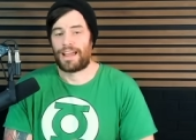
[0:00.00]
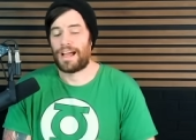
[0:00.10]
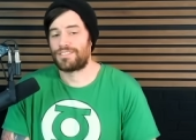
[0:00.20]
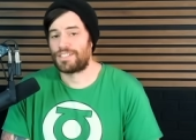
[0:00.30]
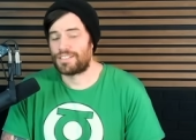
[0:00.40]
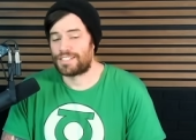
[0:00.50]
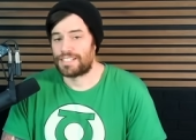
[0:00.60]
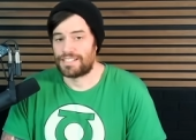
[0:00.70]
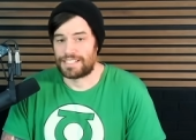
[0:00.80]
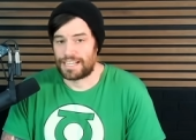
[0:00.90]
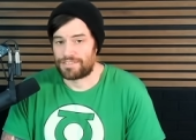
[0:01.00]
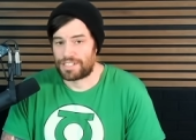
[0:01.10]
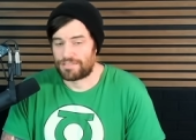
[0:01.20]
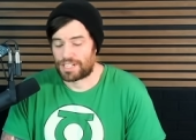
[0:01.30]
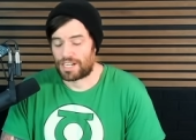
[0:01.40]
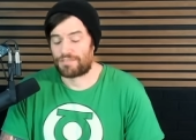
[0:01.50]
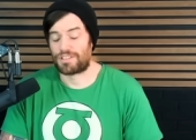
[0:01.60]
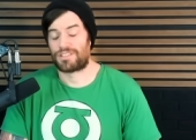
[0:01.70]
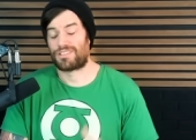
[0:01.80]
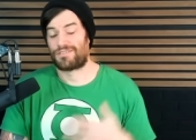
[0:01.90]
As you can see, Dave Stevens
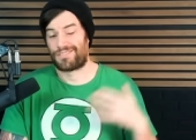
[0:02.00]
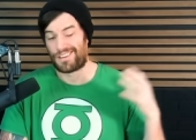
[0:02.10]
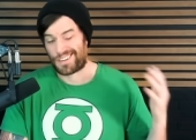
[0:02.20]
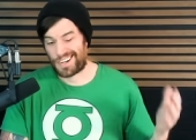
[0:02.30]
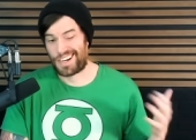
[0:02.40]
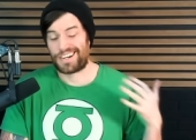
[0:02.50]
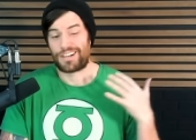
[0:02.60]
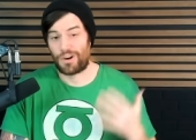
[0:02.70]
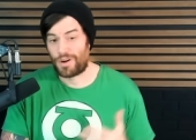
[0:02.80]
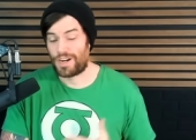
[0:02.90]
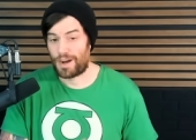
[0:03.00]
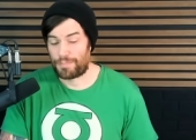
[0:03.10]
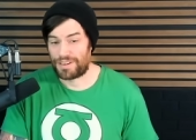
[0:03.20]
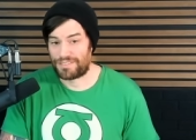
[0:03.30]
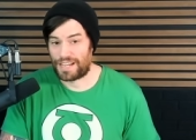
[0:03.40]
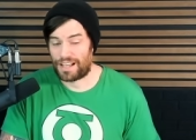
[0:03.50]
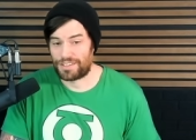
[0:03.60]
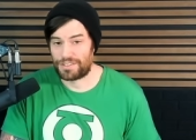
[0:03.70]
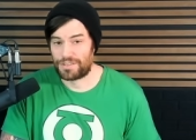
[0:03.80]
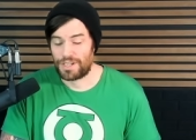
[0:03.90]
covers are kind of going up in
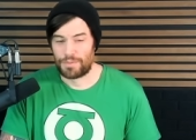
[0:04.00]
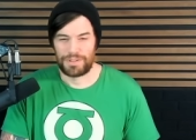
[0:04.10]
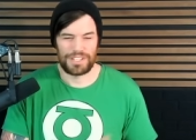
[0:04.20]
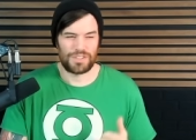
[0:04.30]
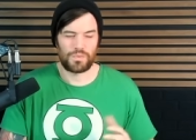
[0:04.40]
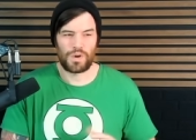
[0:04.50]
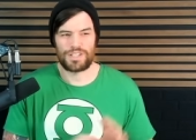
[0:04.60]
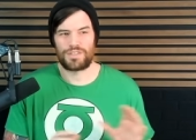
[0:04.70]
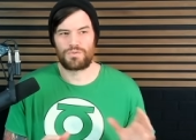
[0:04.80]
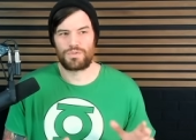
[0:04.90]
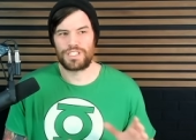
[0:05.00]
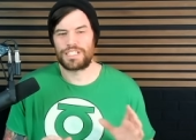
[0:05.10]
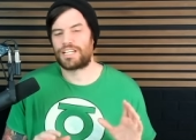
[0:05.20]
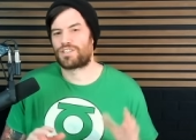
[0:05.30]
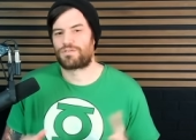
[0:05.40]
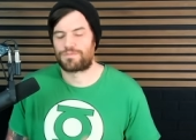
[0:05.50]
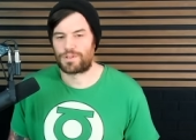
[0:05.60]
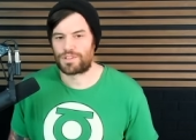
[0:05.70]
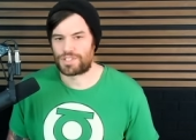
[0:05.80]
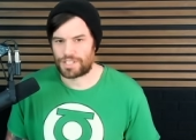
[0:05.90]
value, but this wasn't really his
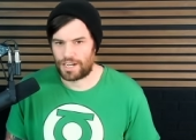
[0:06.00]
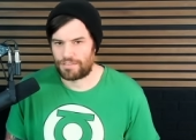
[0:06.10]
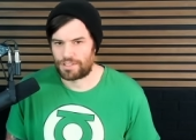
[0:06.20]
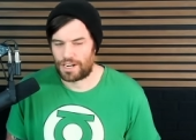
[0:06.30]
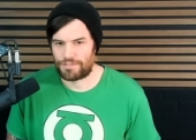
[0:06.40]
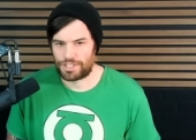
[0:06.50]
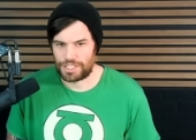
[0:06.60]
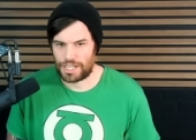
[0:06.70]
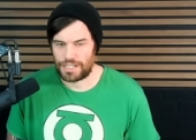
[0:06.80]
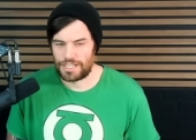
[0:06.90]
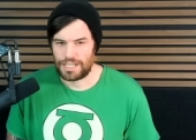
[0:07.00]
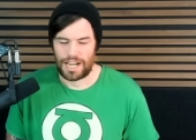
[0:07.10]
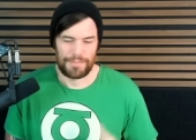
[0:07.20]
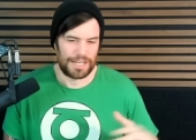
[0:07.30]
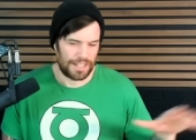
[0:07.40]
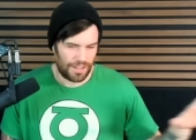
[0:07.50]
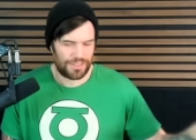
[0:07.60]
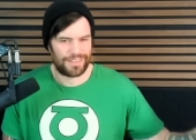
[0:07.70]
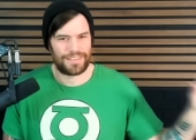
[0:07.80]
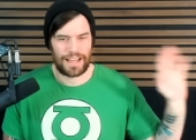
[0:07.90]
first cover ever done. I mean,
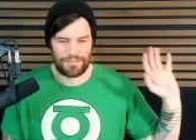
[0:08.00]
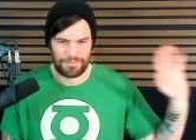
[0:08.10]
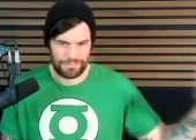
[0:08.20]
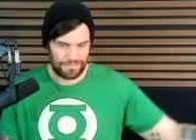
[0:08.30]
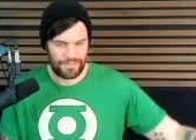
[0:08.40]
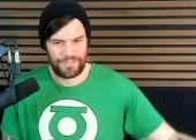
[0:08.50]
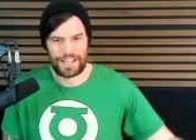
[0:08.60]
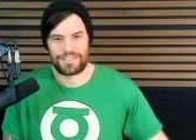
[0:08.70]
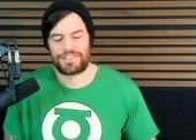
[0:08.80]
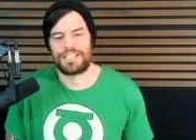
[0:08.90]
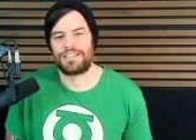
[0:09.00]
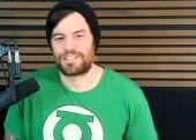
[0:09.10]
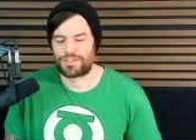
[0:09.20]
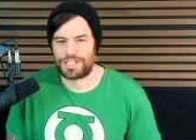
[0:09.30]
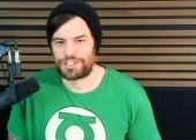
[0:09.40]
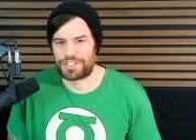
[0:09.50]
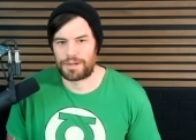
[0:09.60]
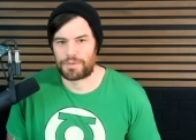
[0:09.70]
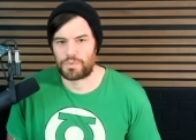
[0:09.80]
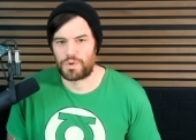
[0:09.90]
other than that fanzine Creature
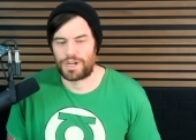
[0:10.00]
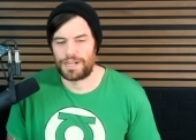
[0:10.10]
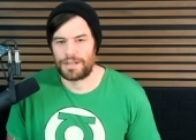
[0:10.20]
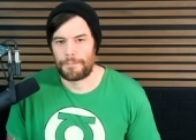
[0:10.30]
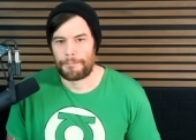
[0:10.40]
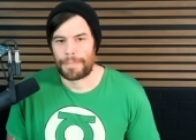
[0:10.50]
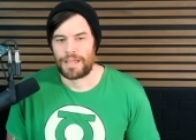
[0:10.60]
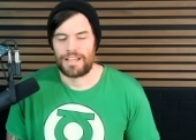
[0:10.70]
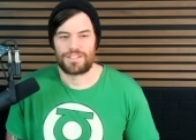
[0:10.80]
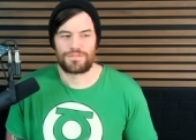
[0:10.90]
Number One, his